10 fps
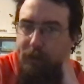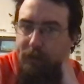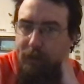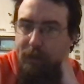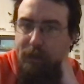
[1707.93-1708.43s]

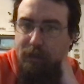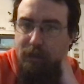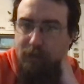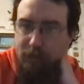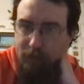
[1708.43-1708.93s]
I just,
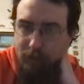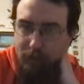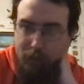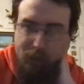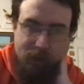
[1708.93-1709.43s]

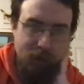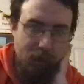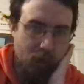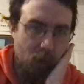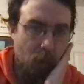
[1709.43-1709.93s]
but
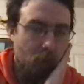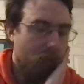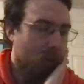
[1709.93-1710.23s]
still,